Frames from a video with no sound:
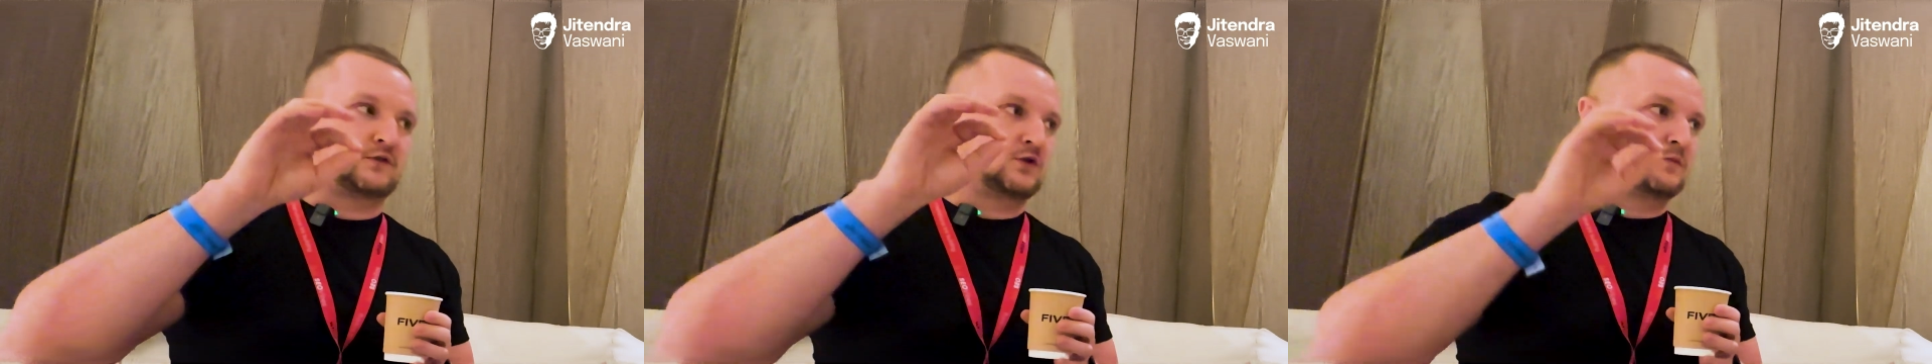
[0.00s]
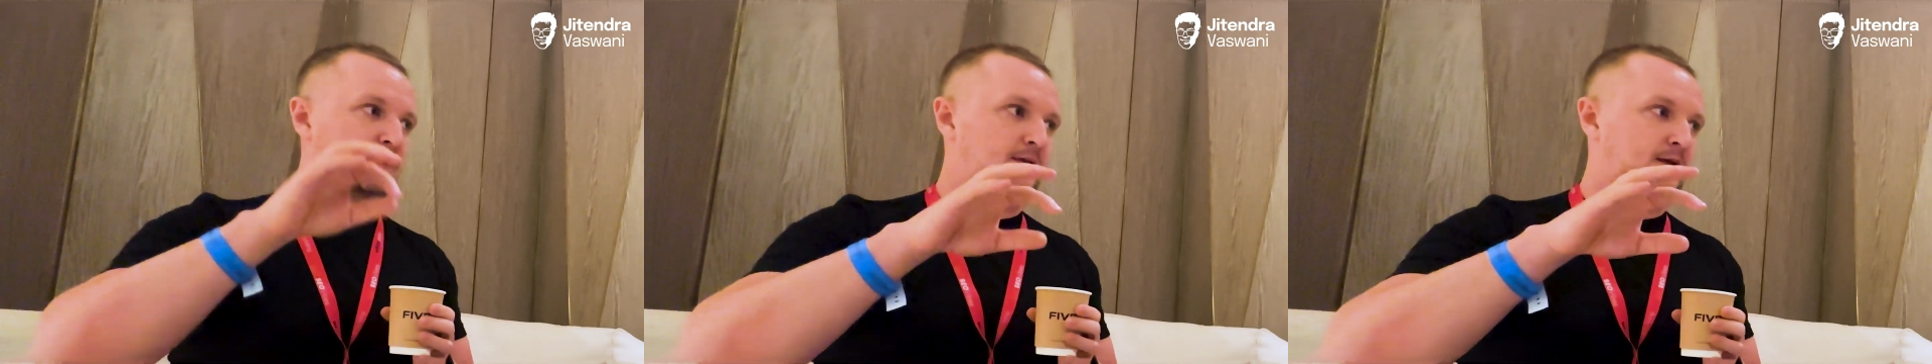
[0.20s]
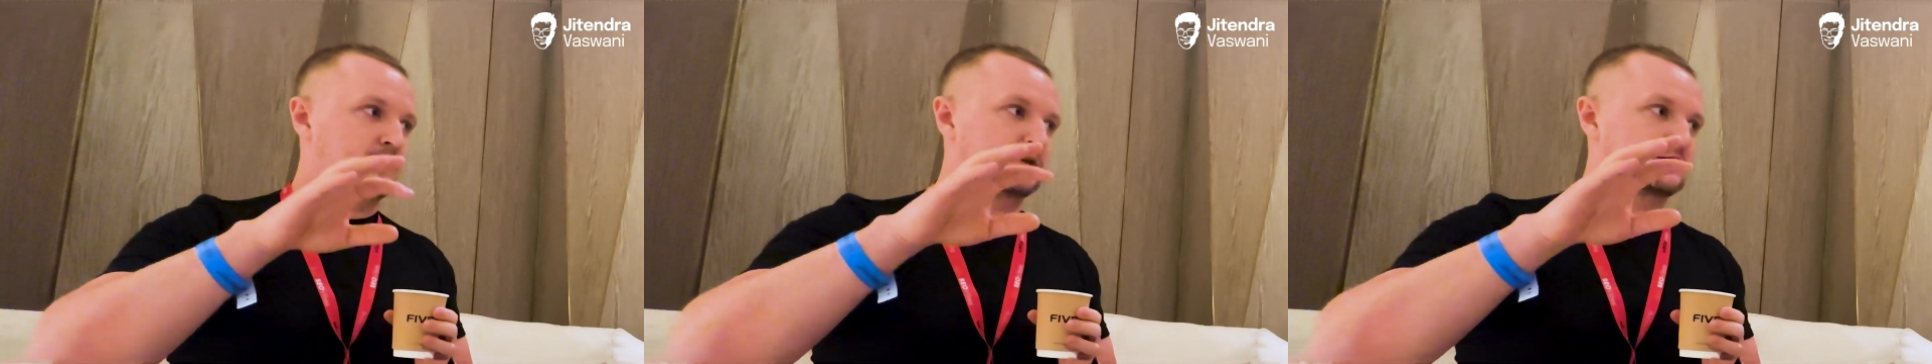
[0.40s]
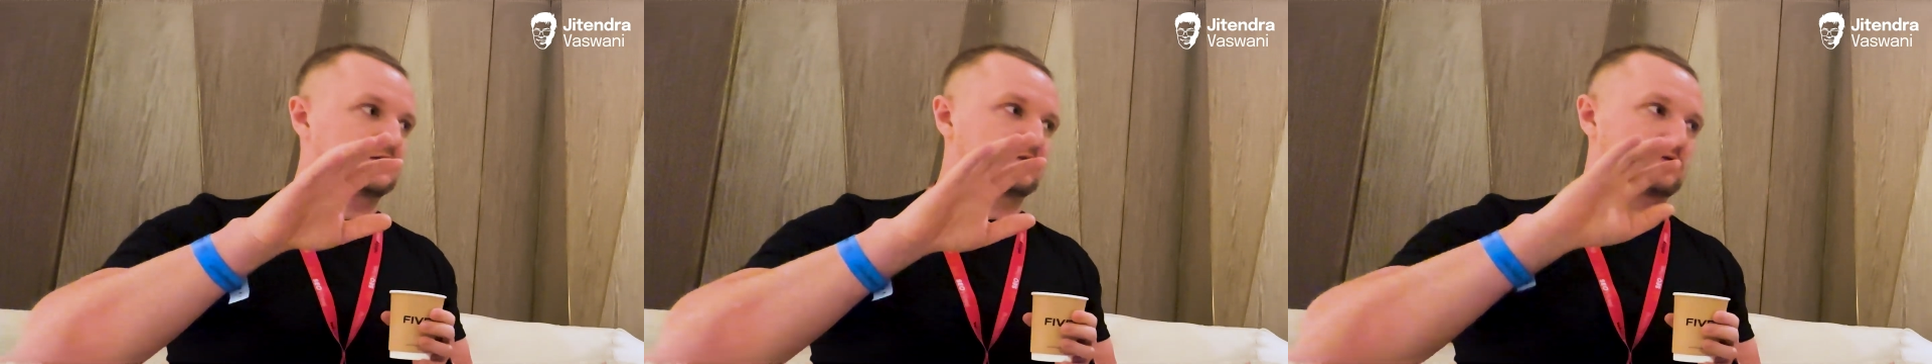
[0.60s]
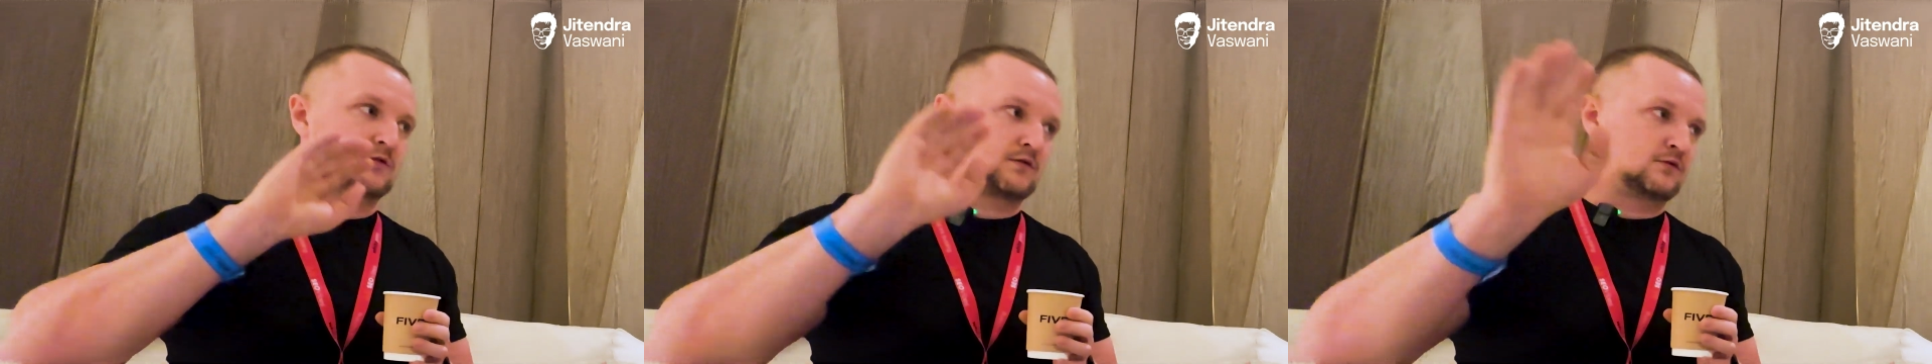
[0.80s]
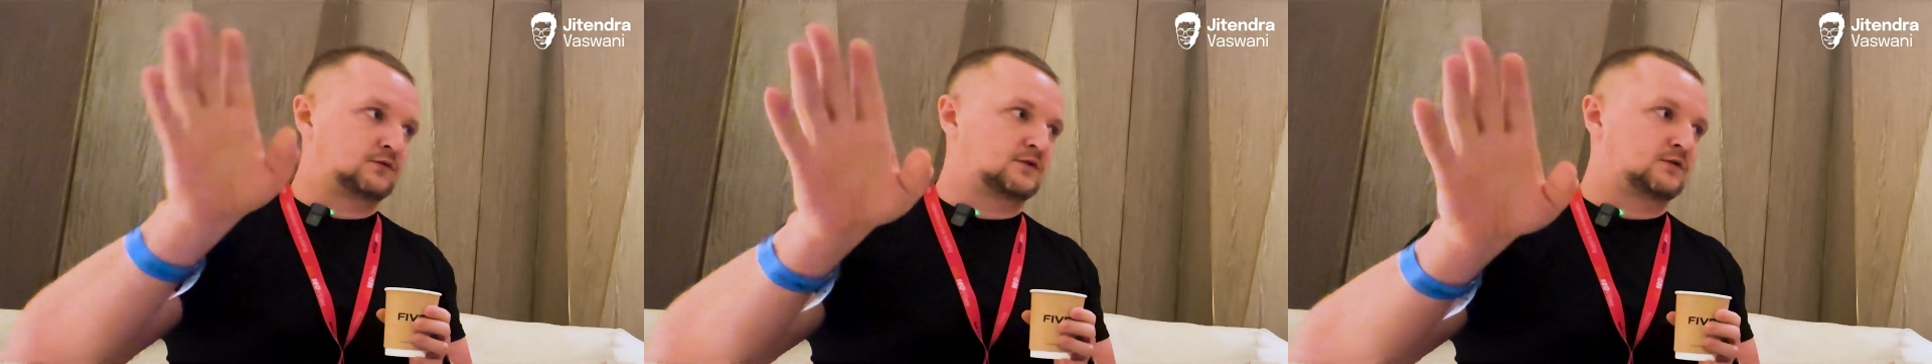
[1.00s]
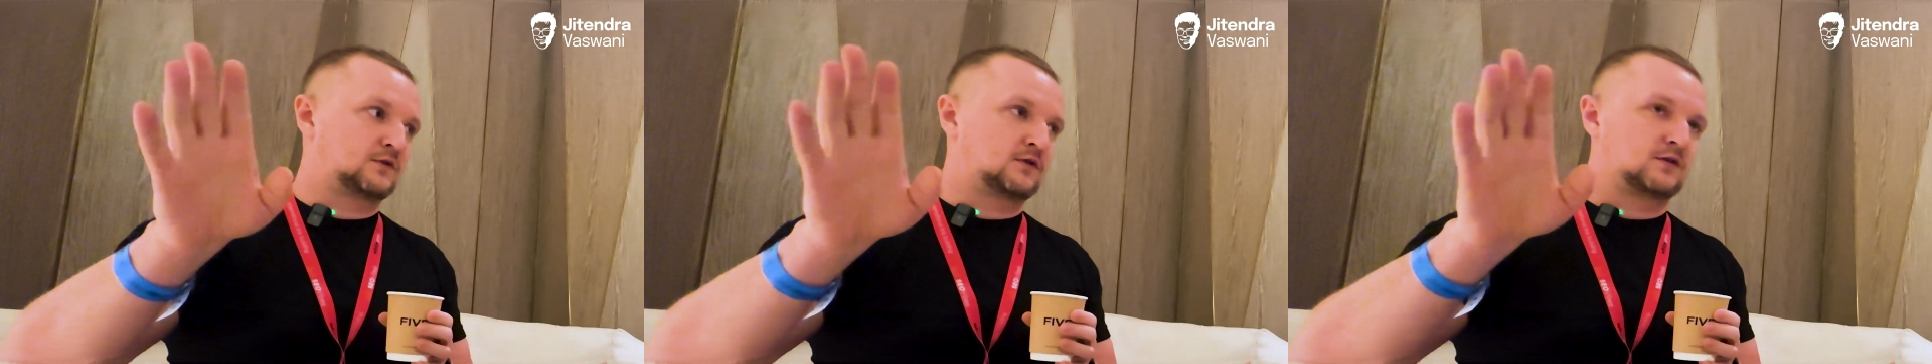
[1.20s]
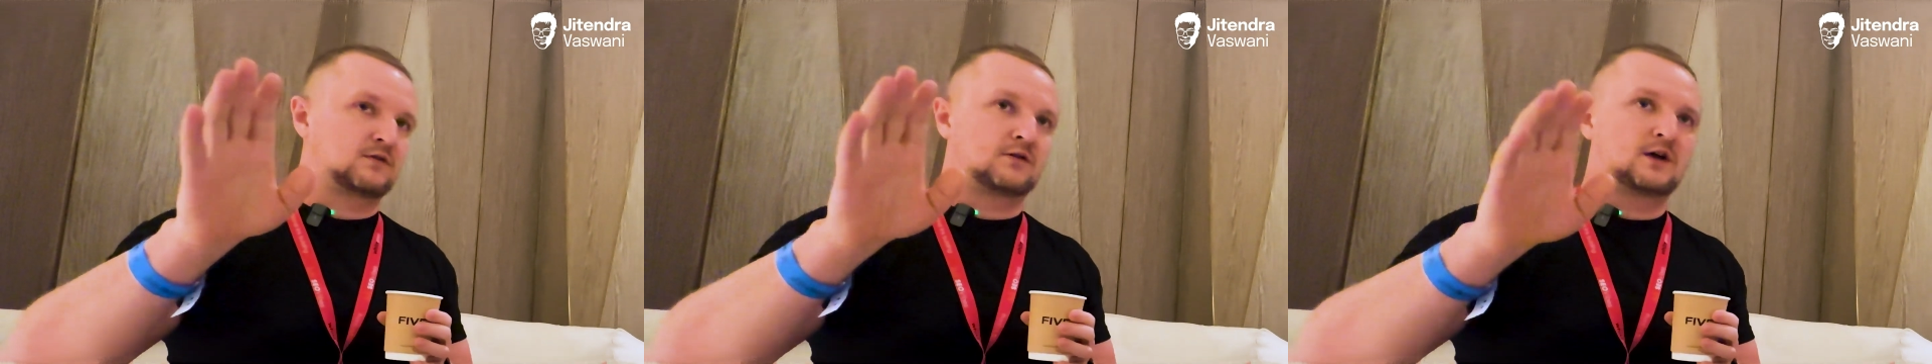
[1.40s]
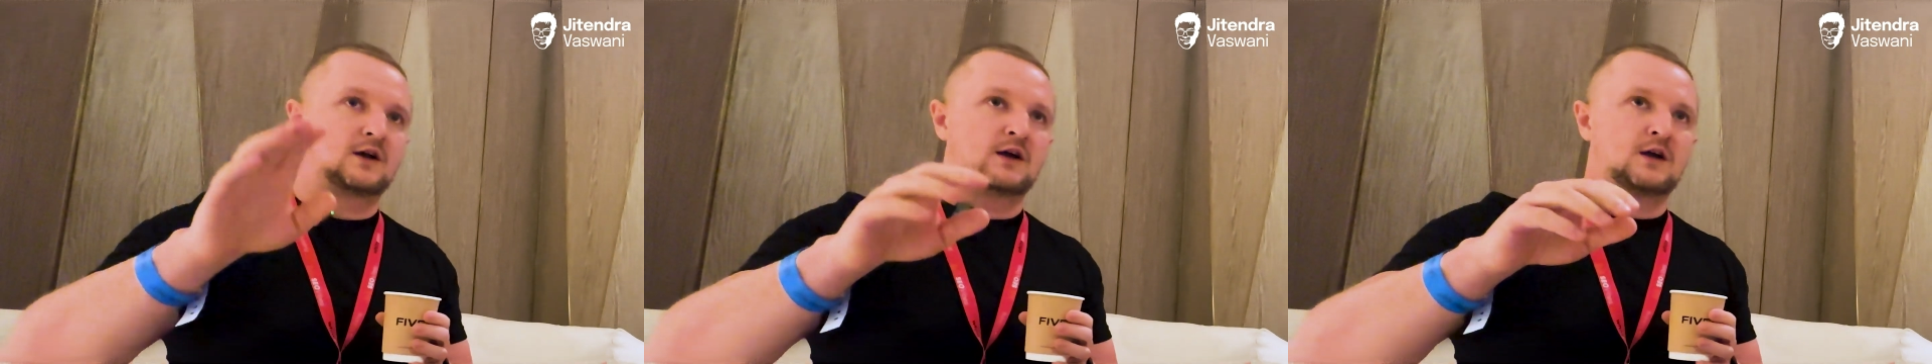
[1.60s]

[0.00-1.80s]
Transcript: human touch and you're good to go.